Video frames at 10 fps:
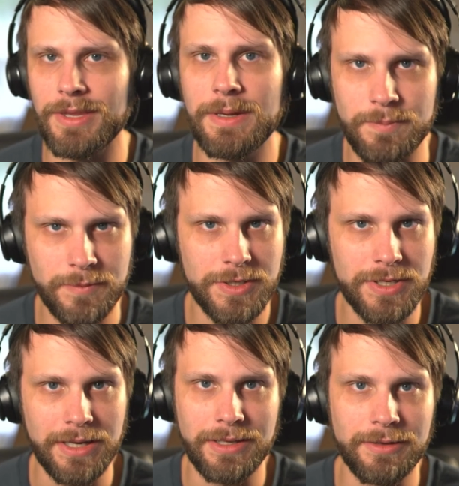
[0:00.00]
they
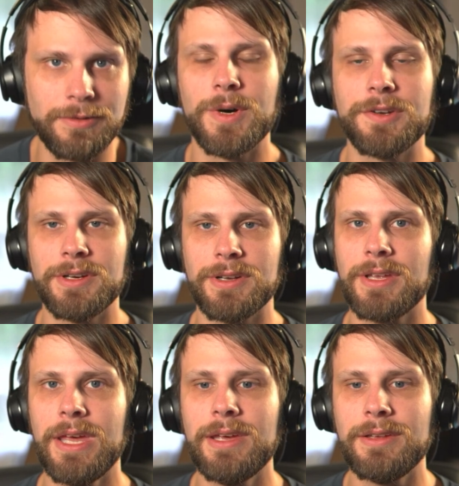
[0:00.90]
try and kill the Wandering
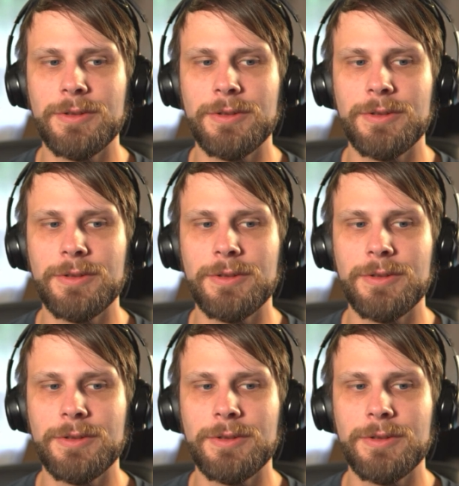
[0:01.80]
Archaic,